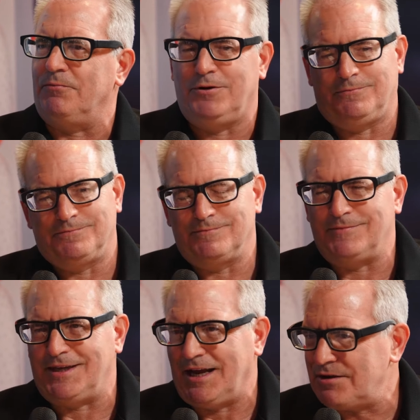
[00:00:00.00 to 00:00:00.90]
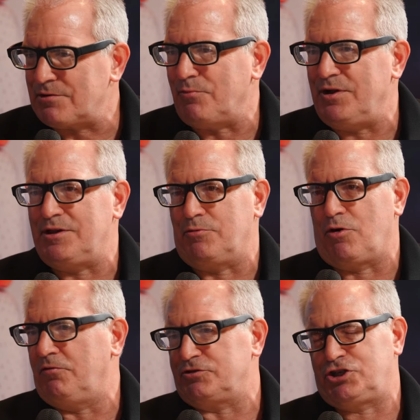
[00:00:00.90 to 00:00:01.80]
Well, the answer was you were
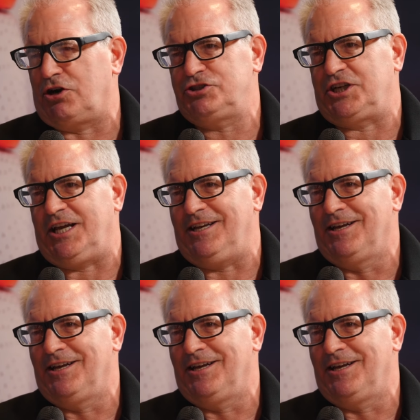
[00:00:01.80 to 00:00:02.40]
overcharging it.